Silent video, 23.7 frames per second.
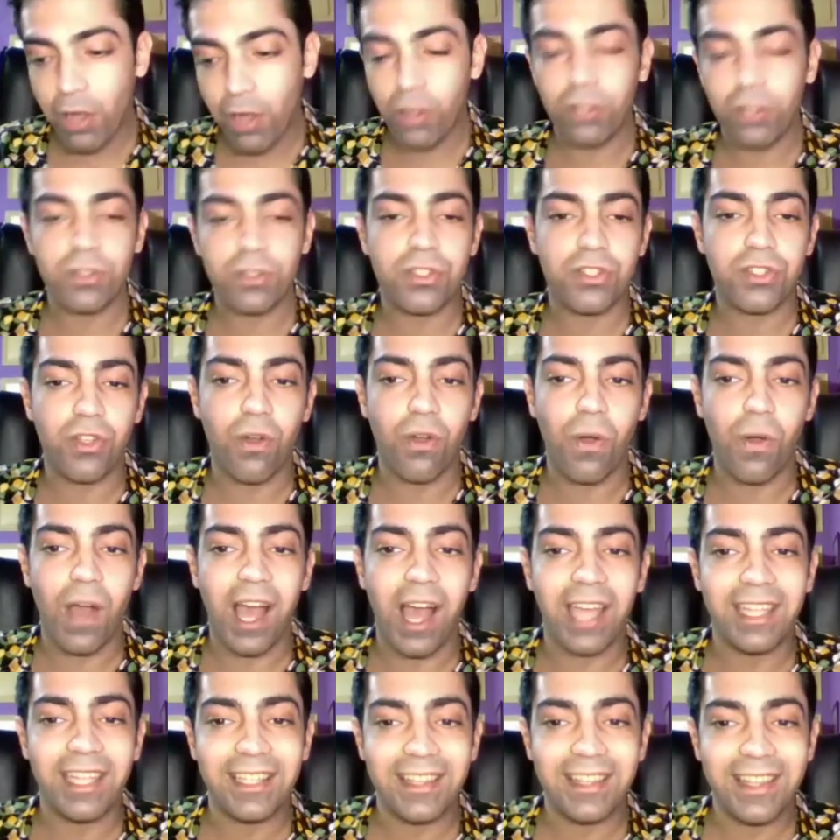but
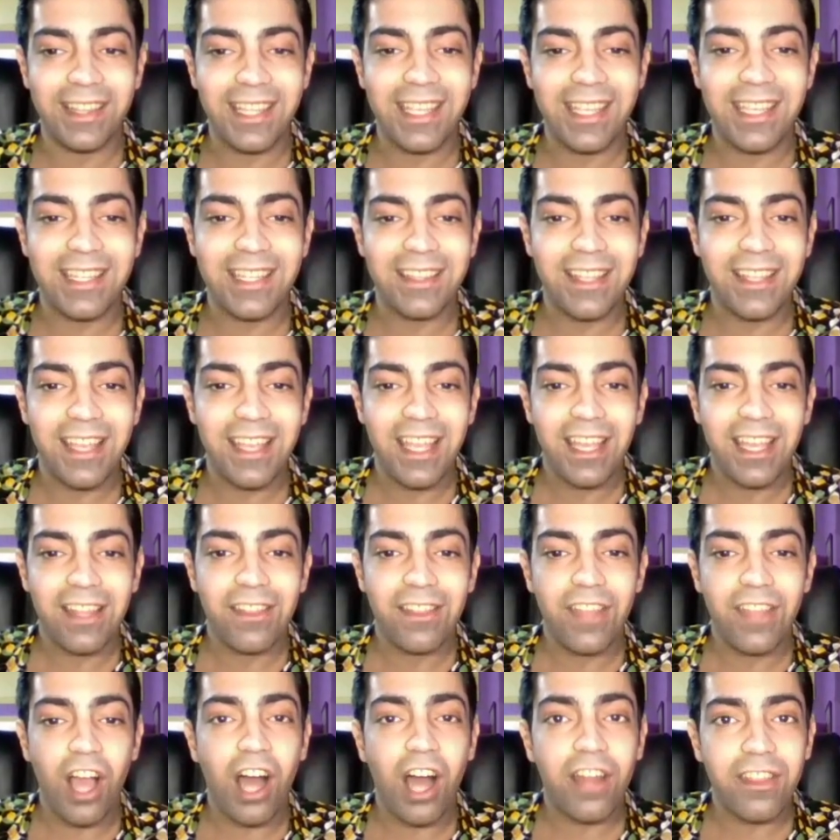also I need
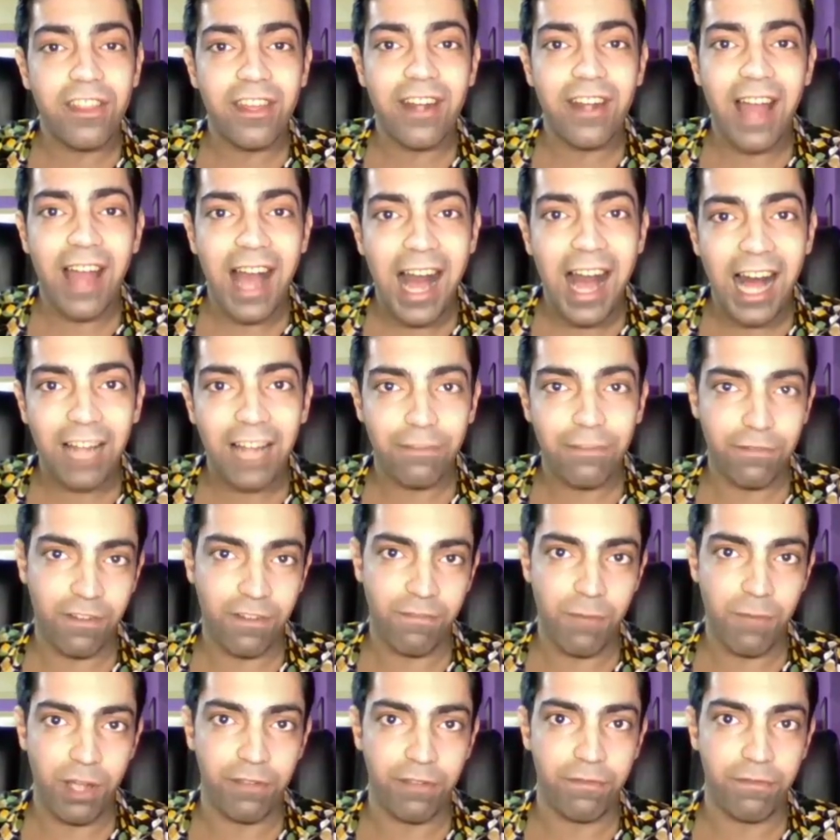the other
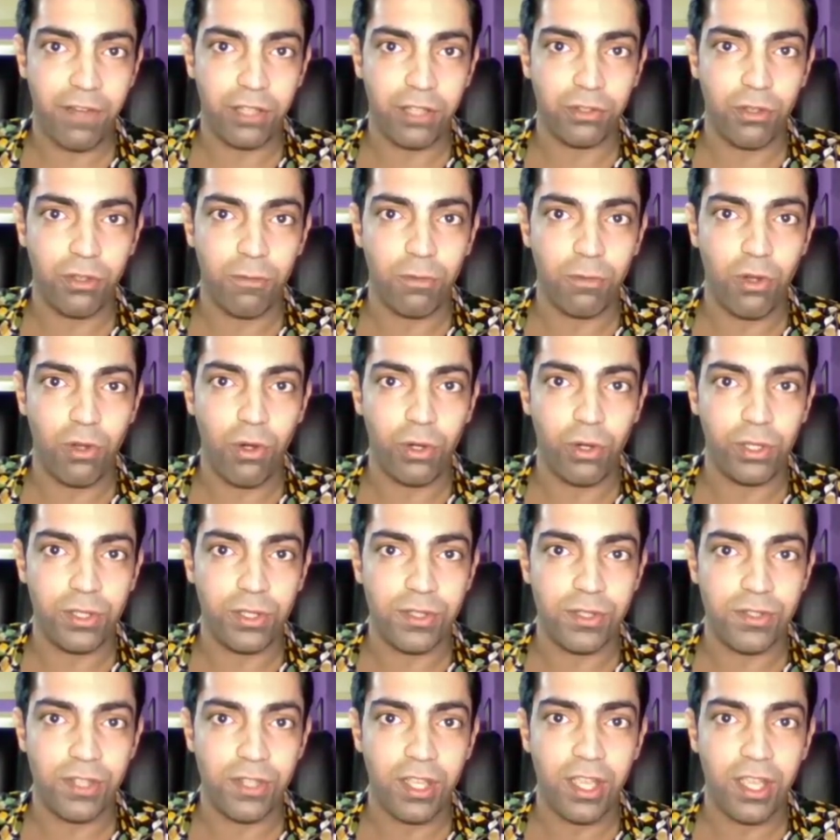half of my Fantom
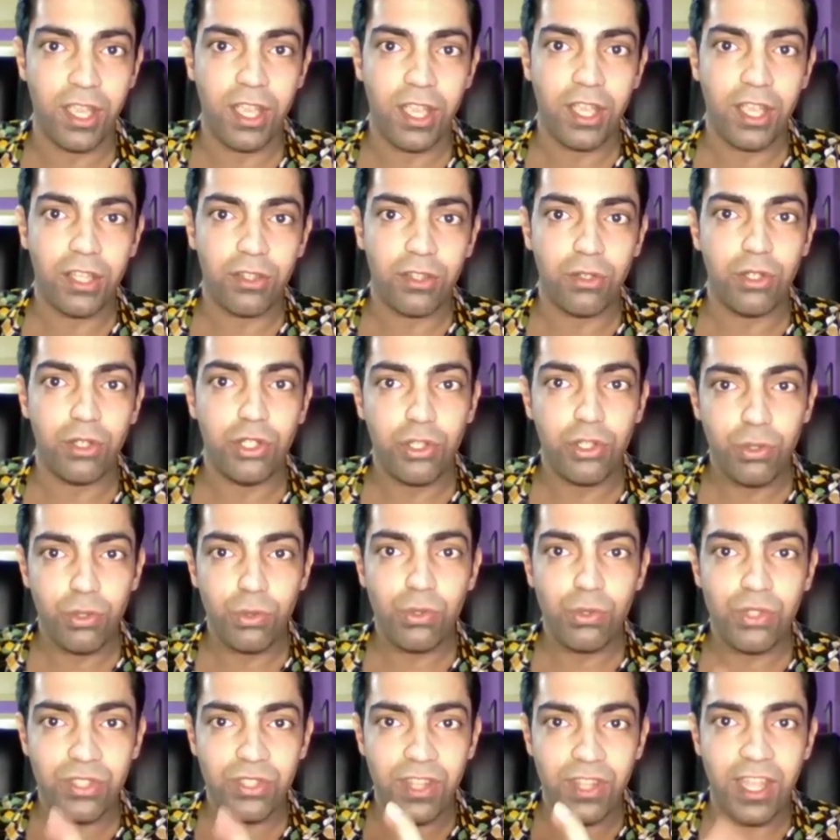coins to
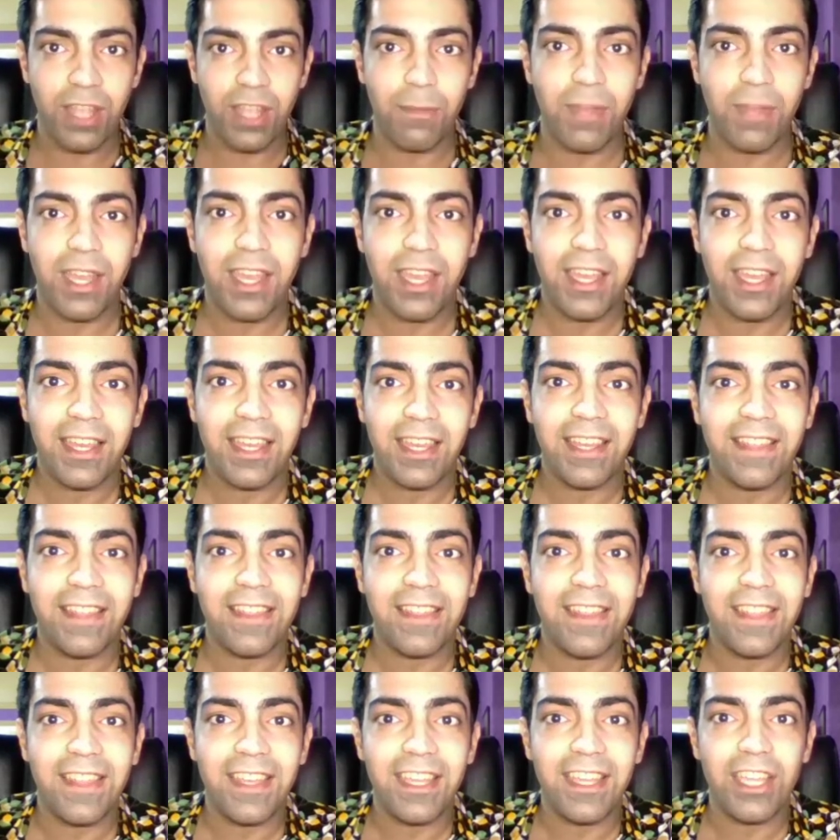use them
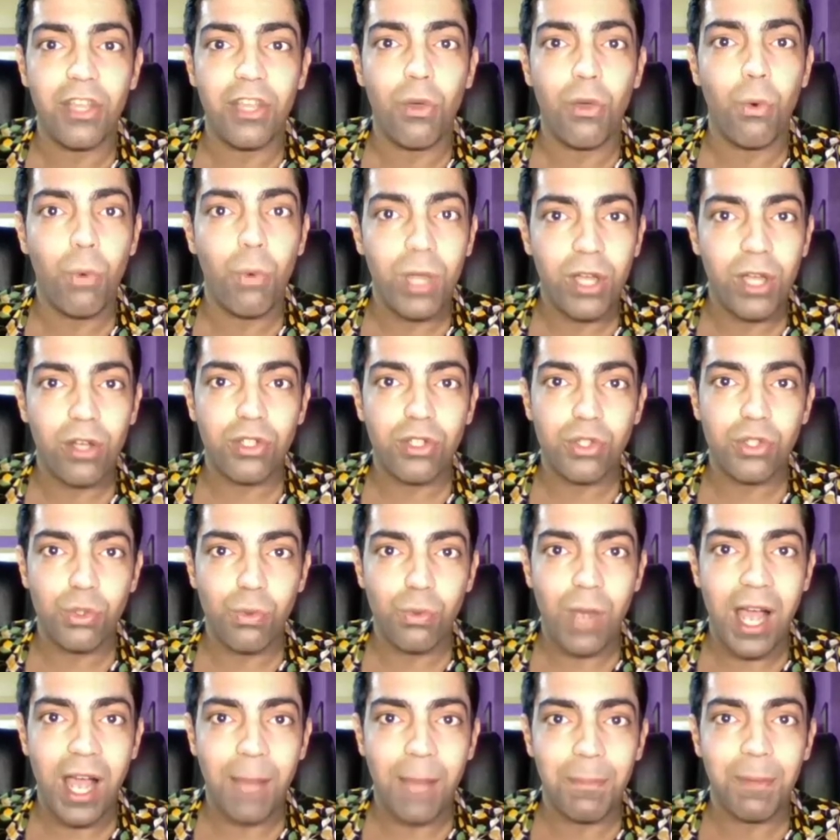in the
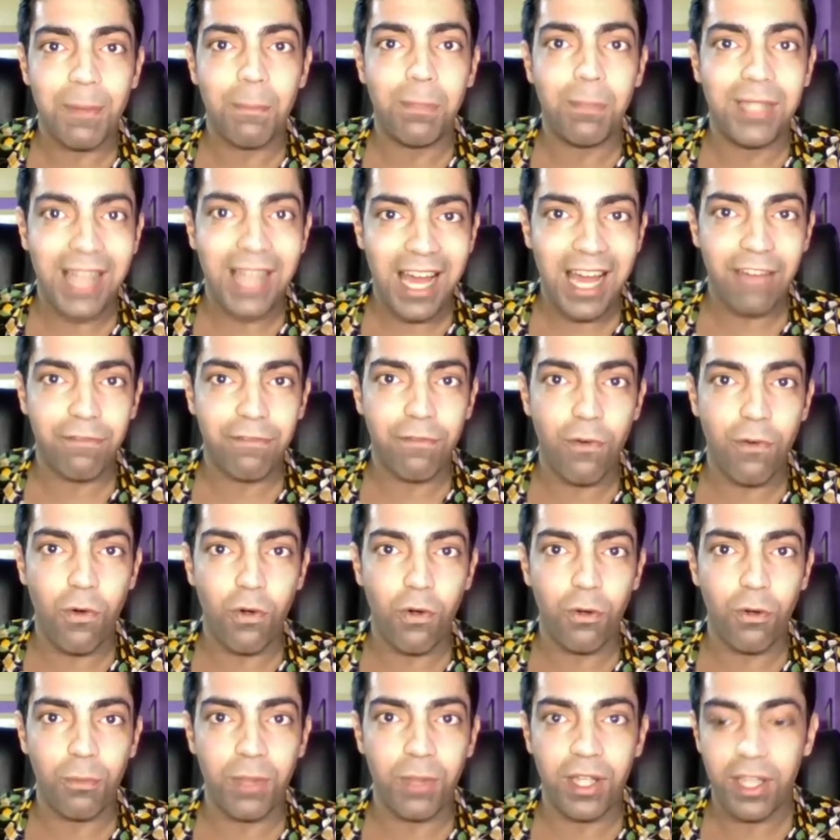WigoSwap
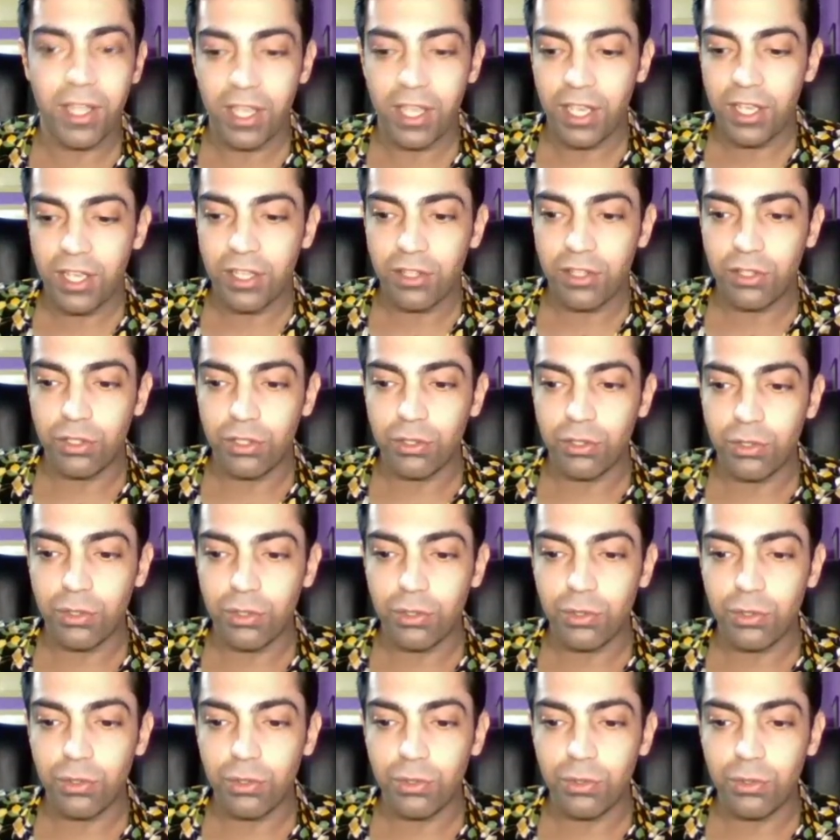platform
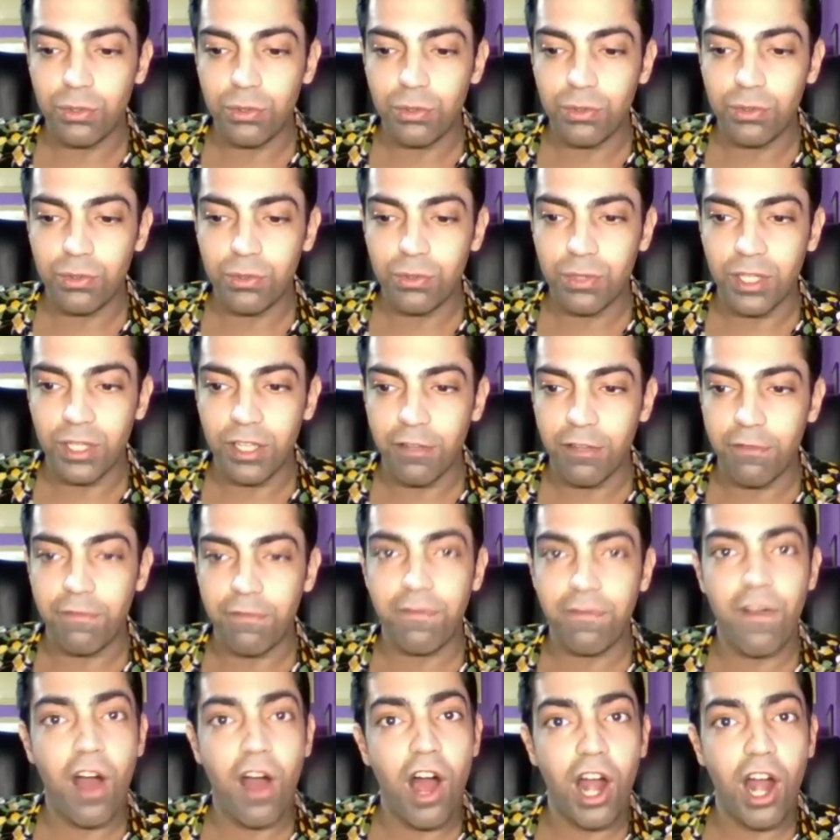to uh,
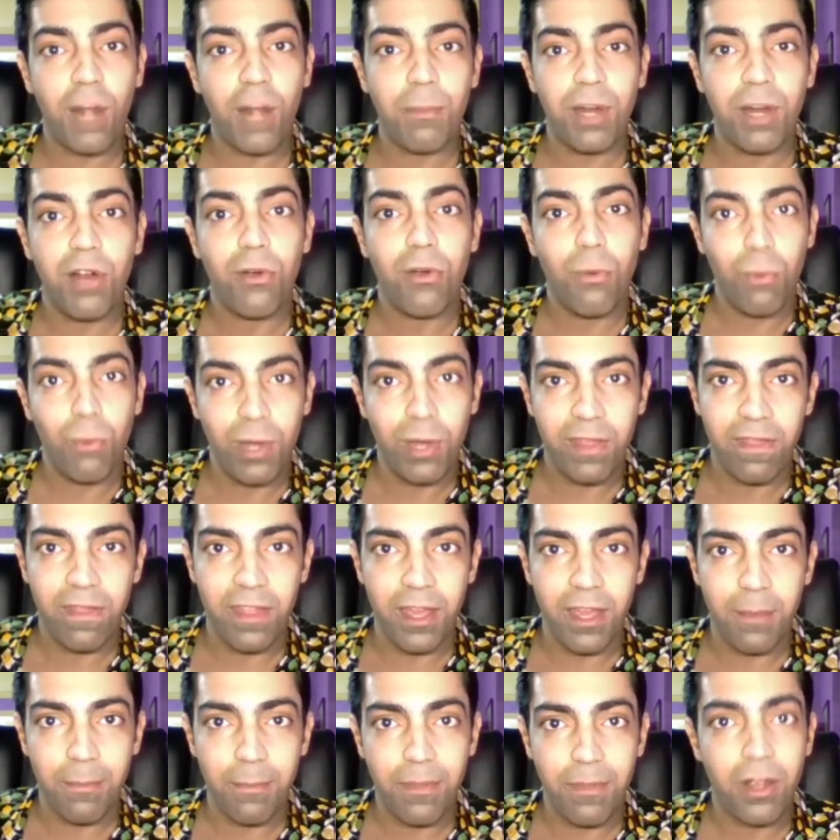farm
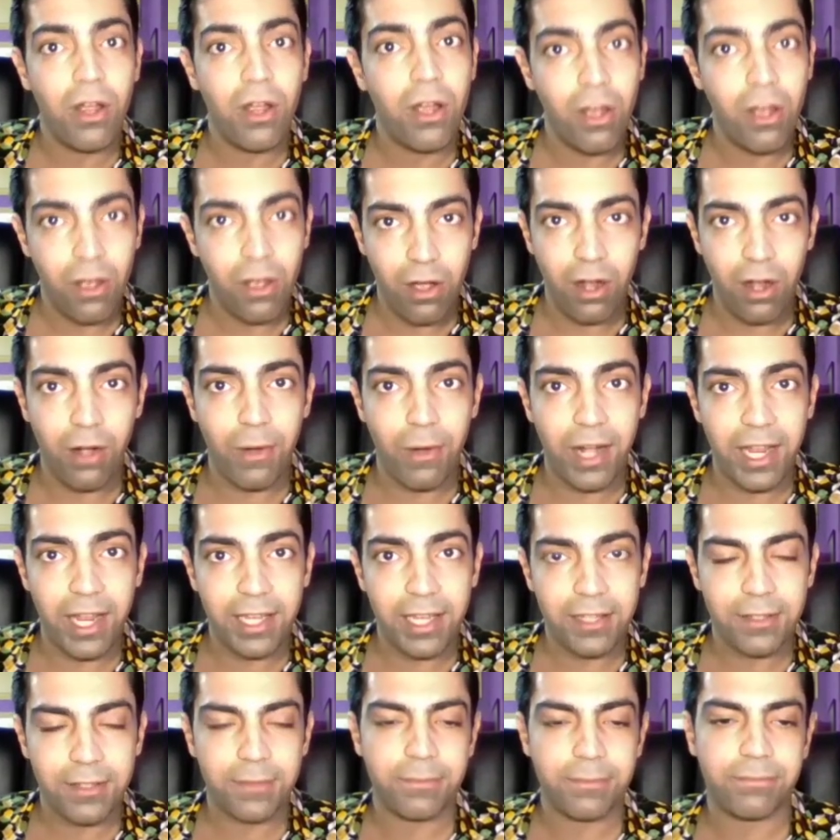with them. All
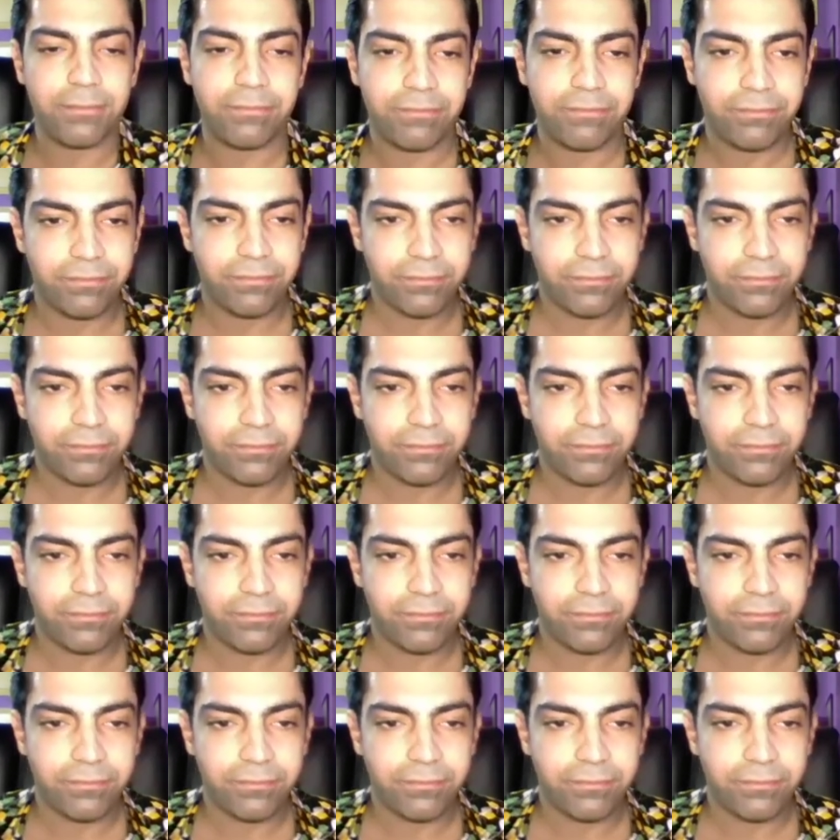right,